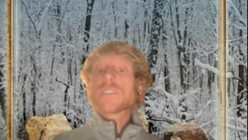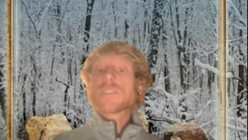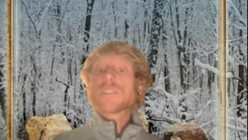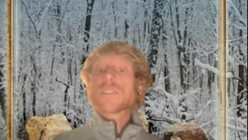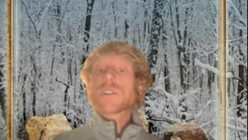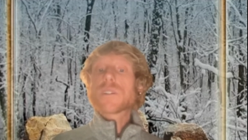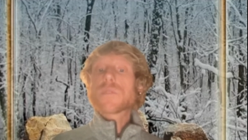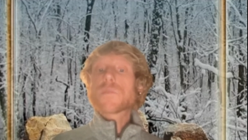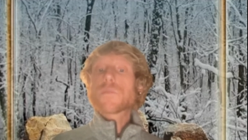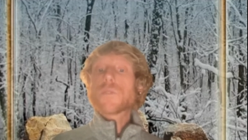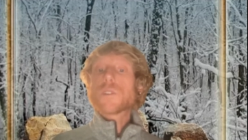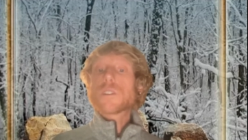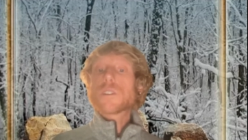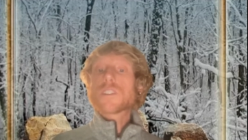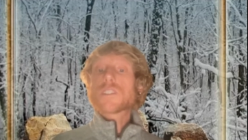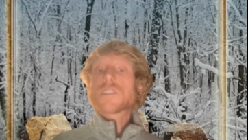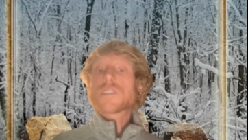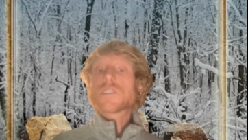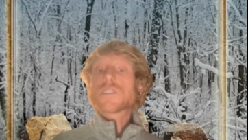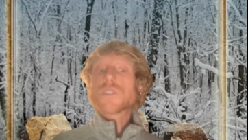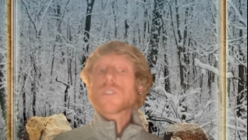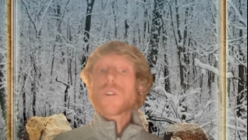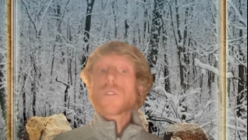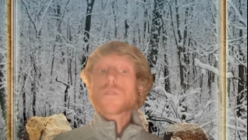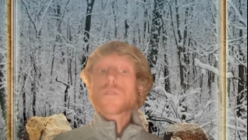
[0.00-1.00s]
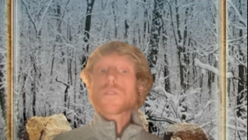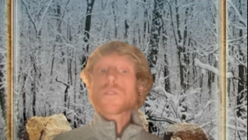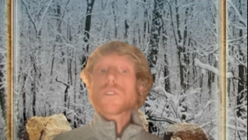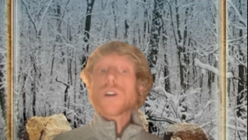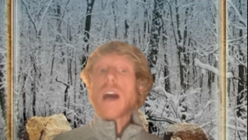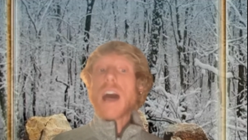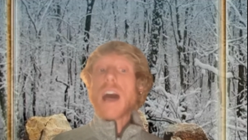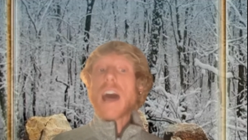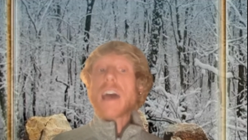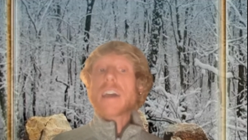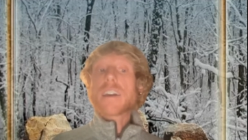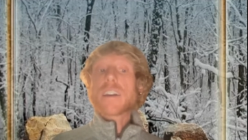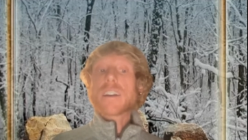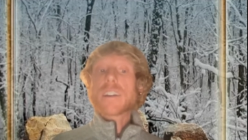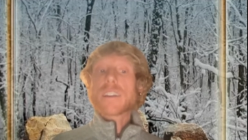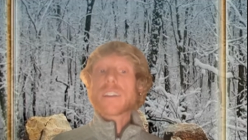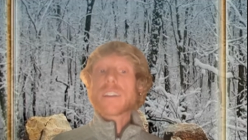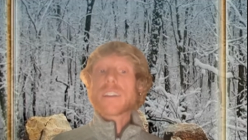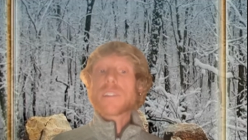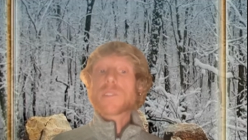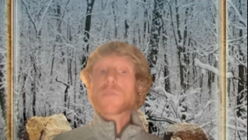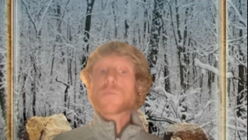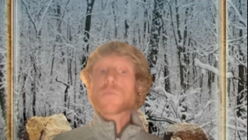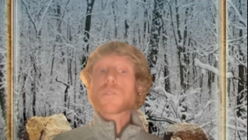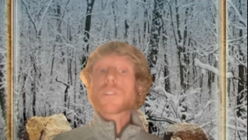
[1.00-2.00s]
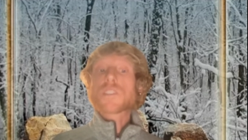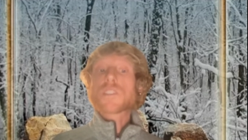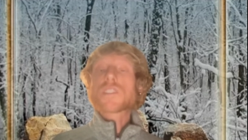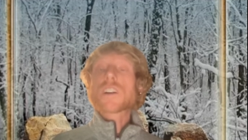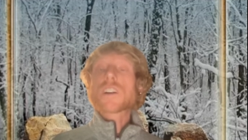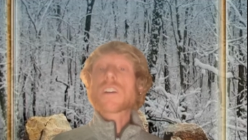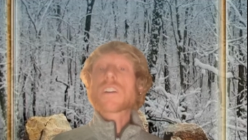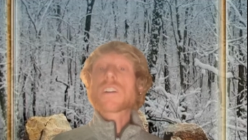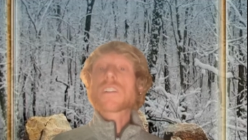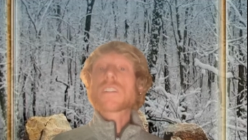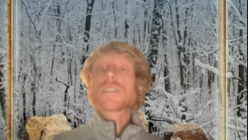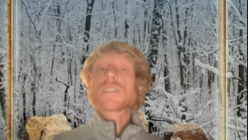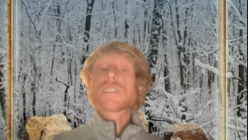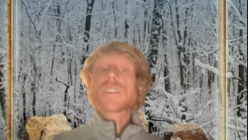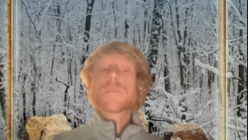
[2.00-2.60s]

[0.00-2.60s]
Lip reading: during which social hierarchies were turned